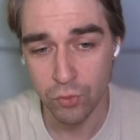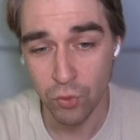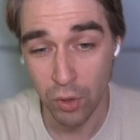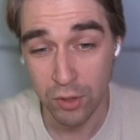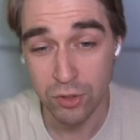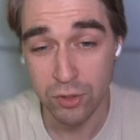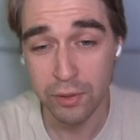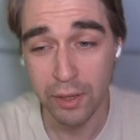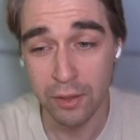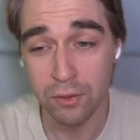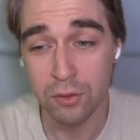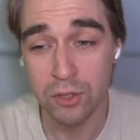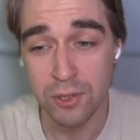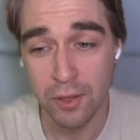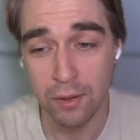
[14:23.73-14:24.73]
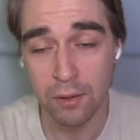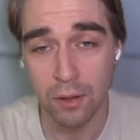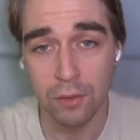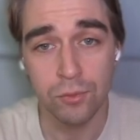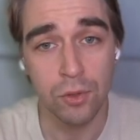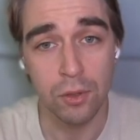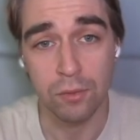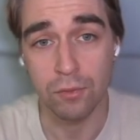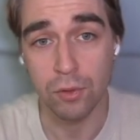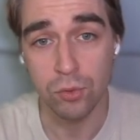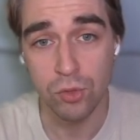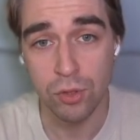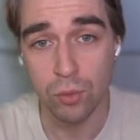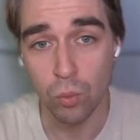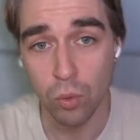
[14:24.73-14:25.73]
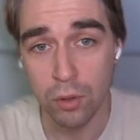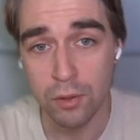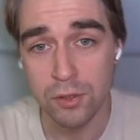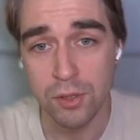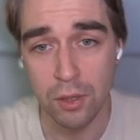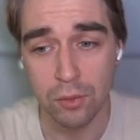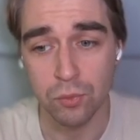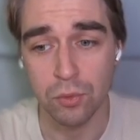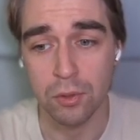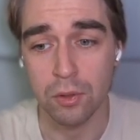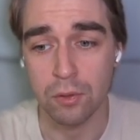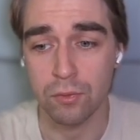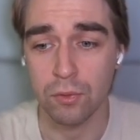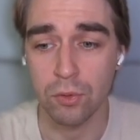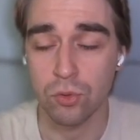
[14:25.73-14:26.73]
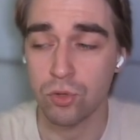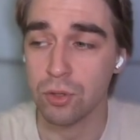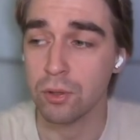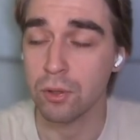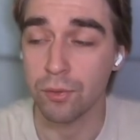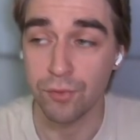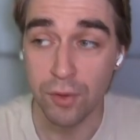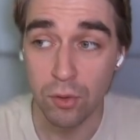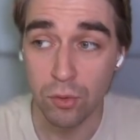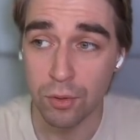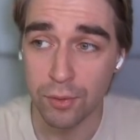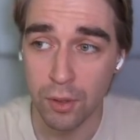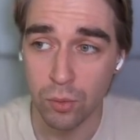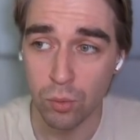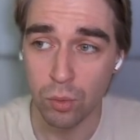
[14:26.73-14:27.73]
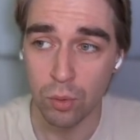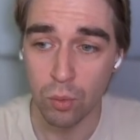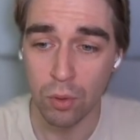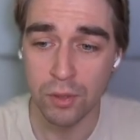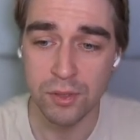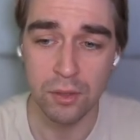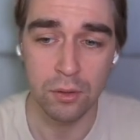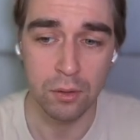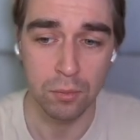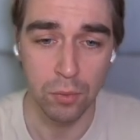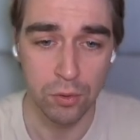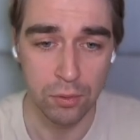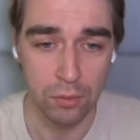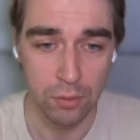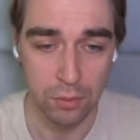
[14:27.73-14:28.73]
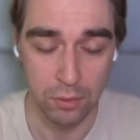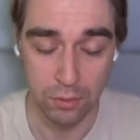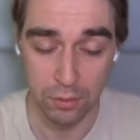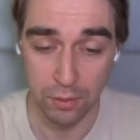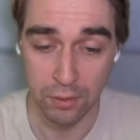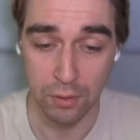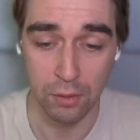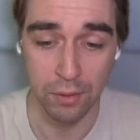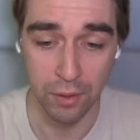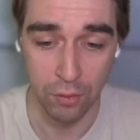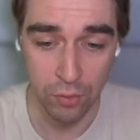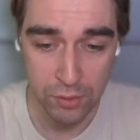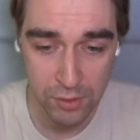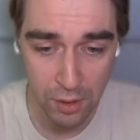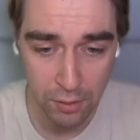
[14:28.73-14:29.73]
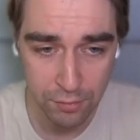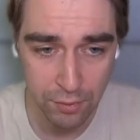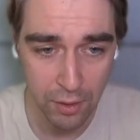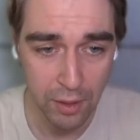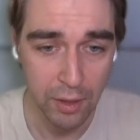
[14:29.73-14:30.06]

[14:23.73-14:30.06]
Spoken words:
actually understand how the convolution works, how the convolutional neural network works in the model, in the layer itself,